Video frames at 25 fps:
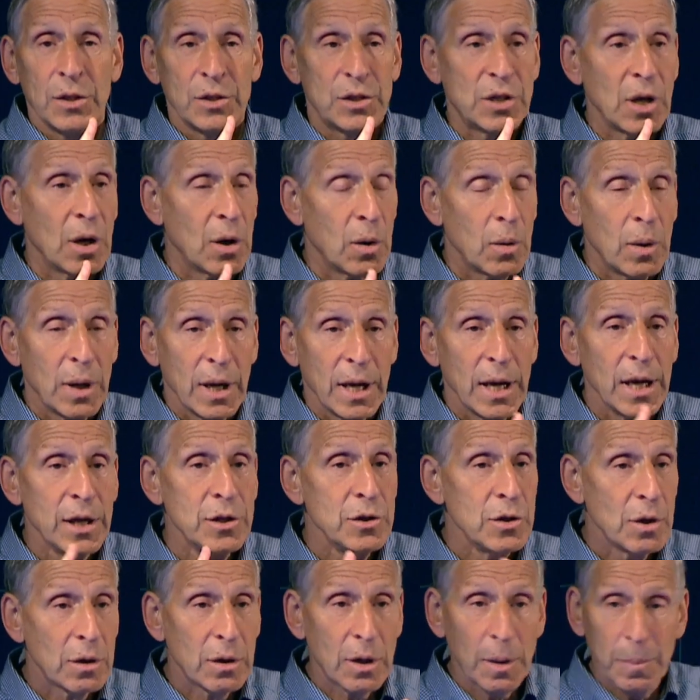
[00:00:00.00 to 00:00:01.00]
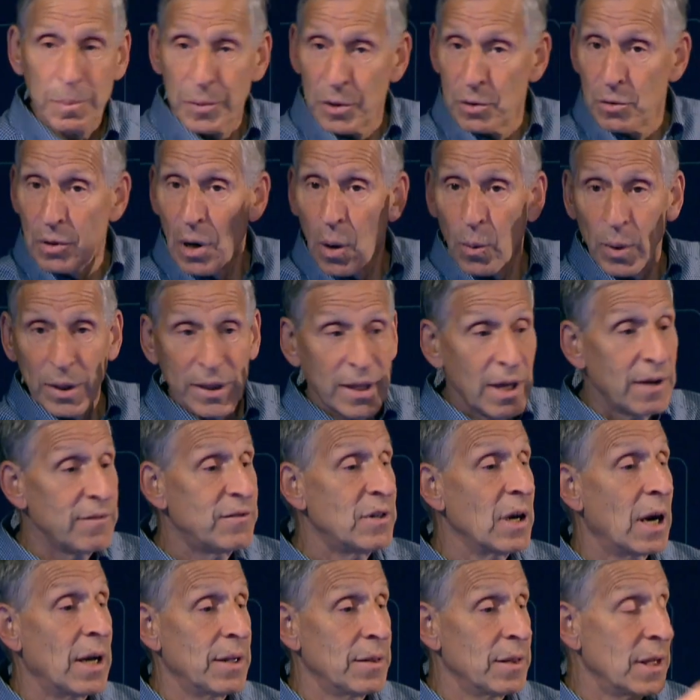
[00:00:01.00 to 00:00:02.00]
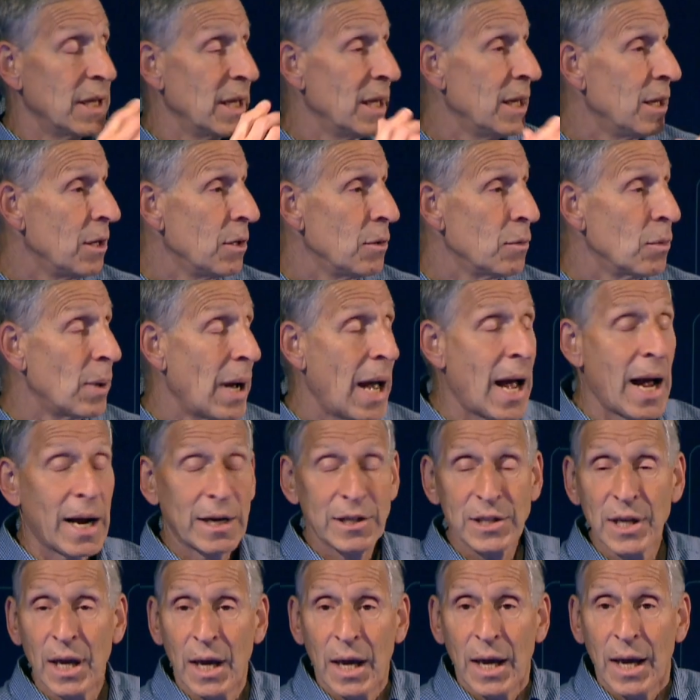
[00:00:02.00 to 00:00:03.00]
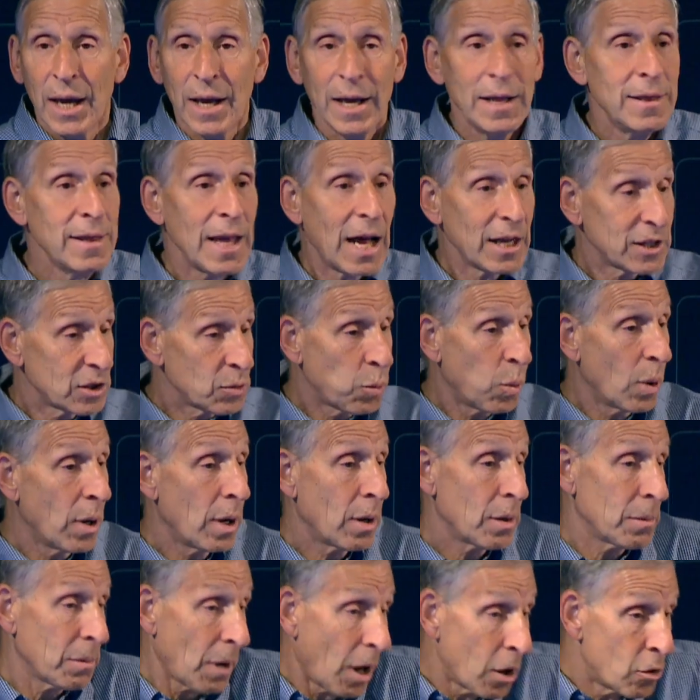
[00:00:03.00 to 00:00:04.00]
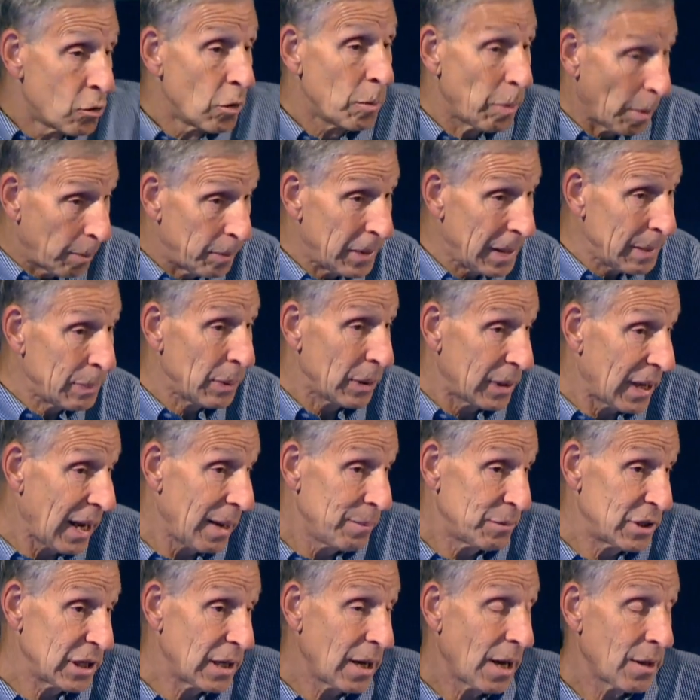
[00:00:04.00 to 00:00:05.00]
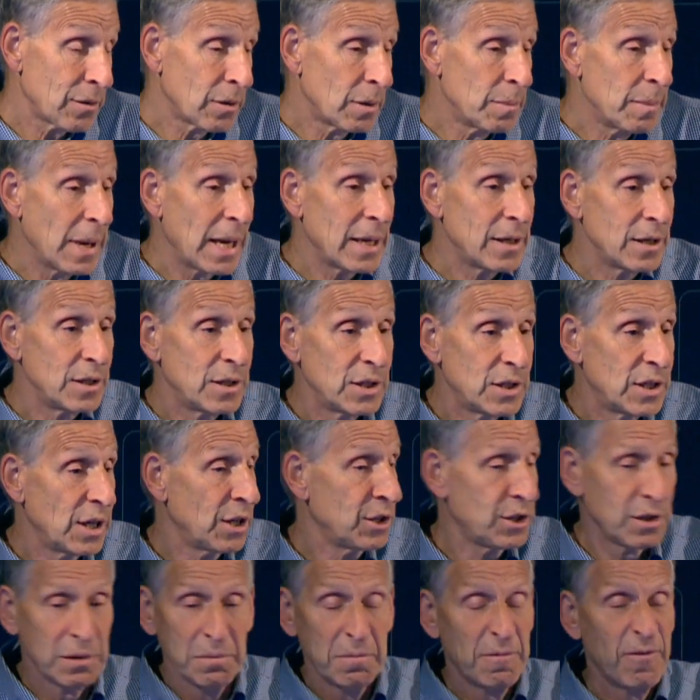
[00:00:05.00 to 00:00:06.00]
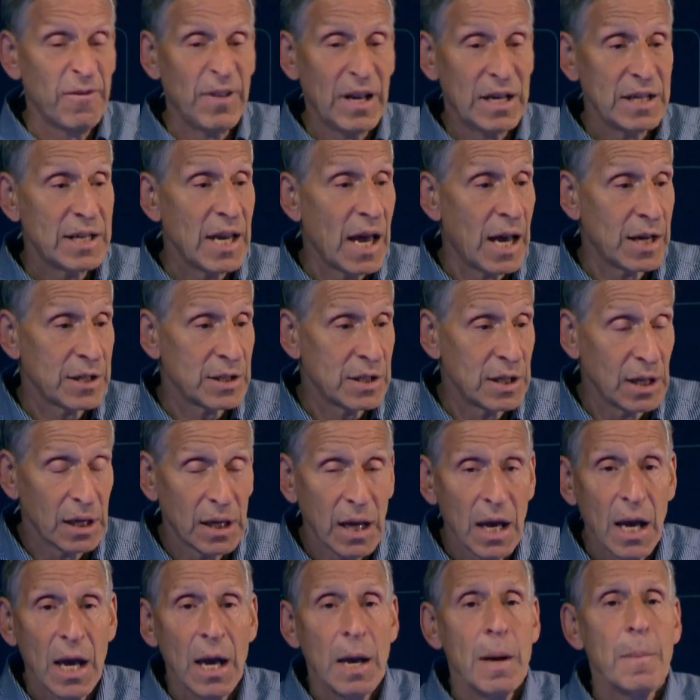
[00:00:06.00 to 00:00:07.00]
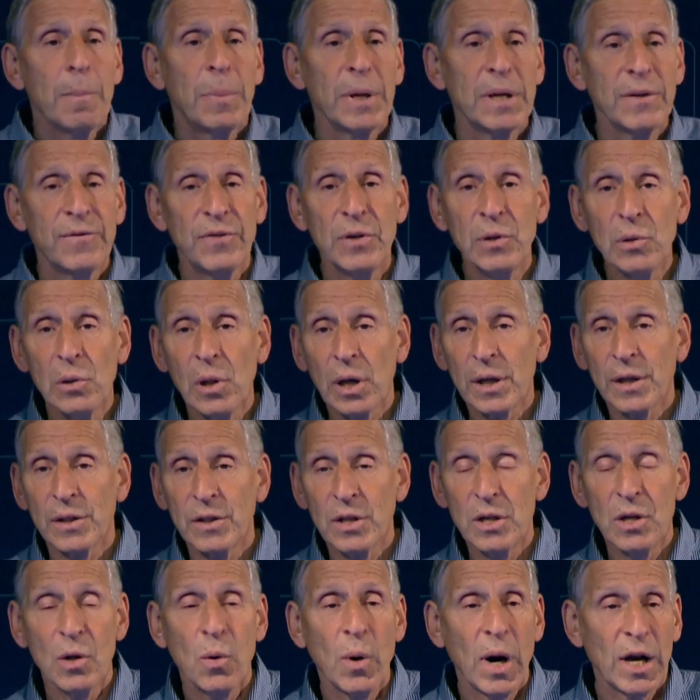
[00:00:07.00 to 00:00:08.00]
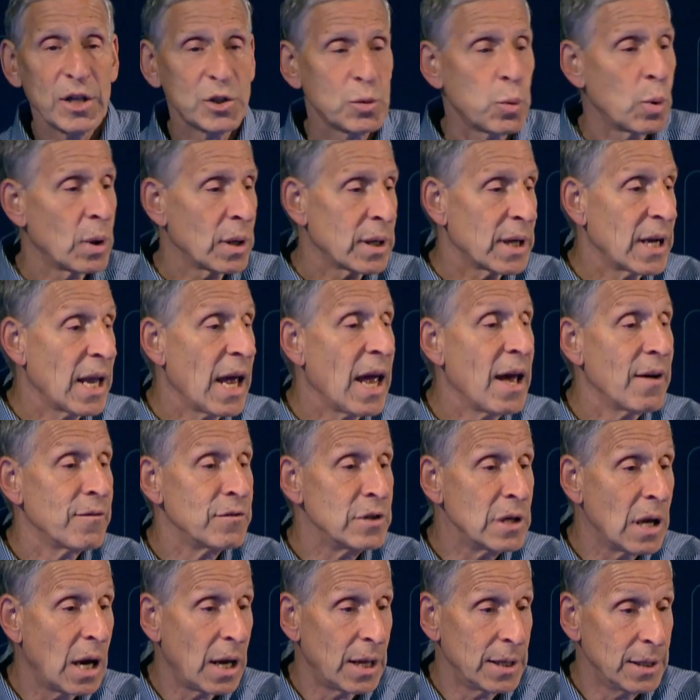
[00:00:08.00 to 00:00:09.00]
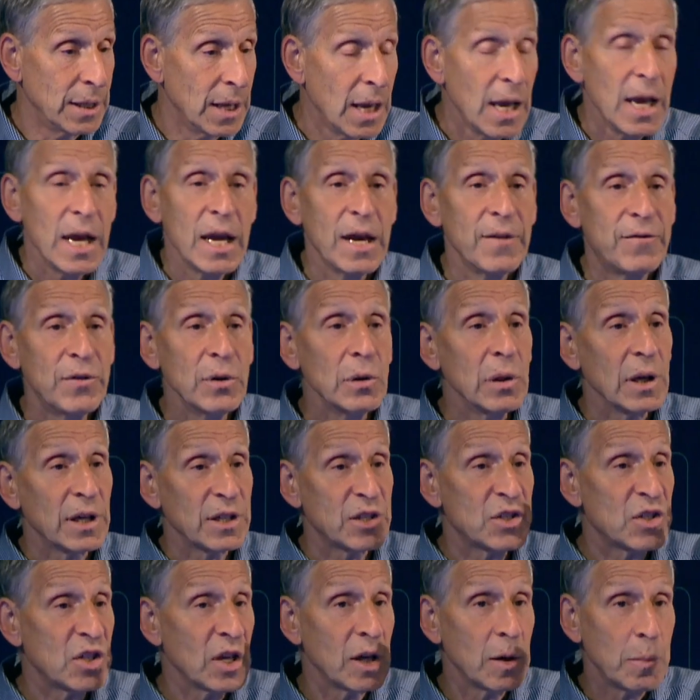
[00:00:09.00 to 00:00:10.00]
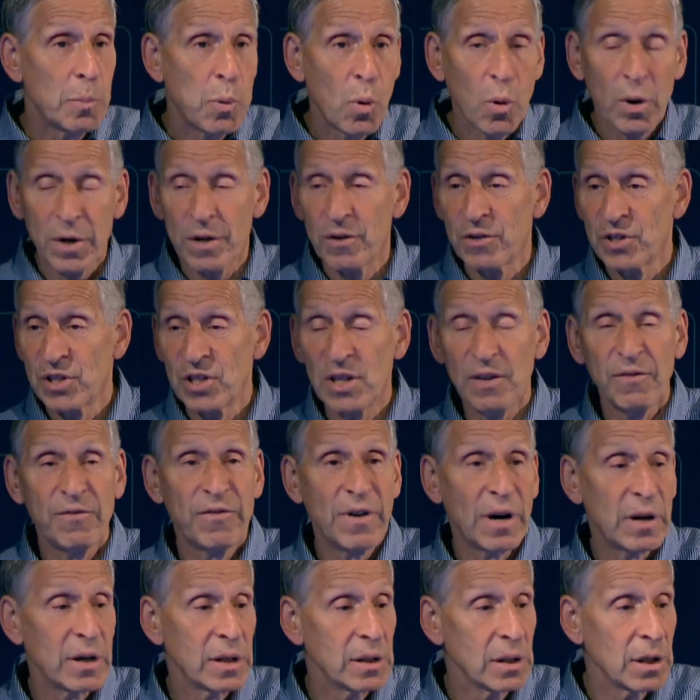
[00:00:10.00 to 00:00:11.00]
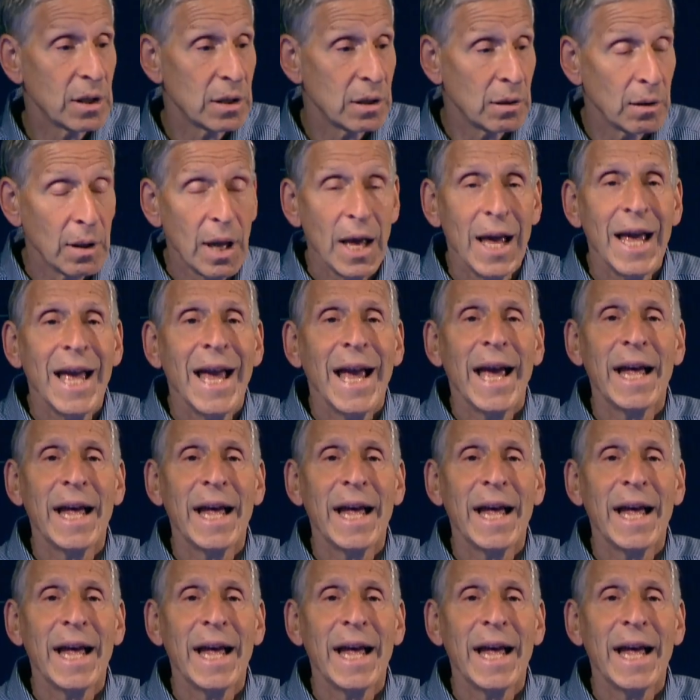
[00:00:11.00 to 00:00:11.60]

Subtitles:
So in Europe, you know what they've done, the EU Act, and that's where a group of people came together and made a decision. Fantastic. But if you look at the US, we're gonna have none. If you look at Singapore, you see very little.